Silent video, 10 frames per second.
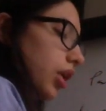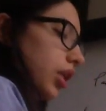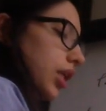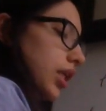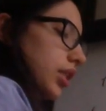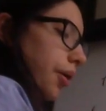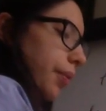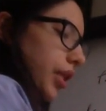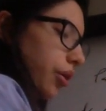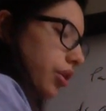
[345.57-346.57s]
This
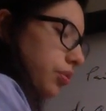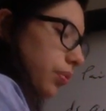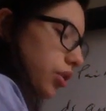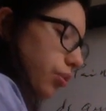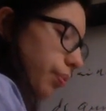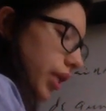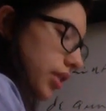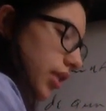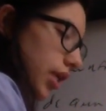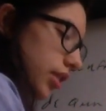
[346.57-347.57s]
hyperthyroidism will suppress
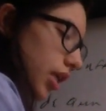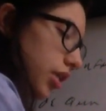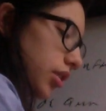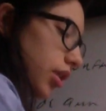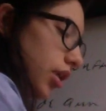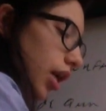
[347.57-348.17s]
TSH,